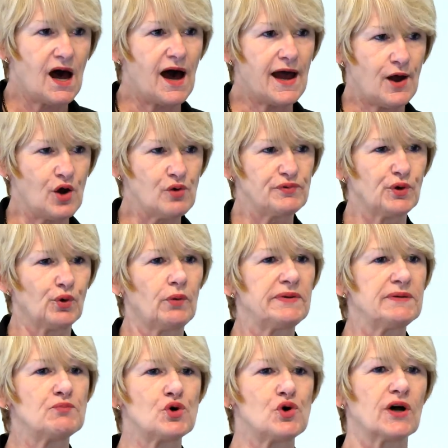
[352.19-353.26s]
I hope there will
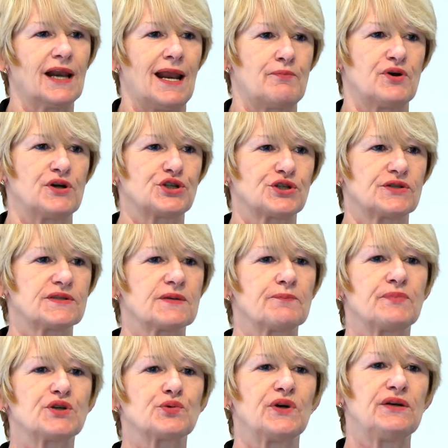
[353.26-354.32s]
be more collaborations
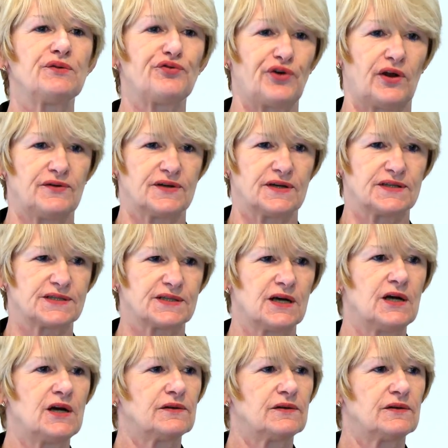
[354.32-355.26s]
between funders.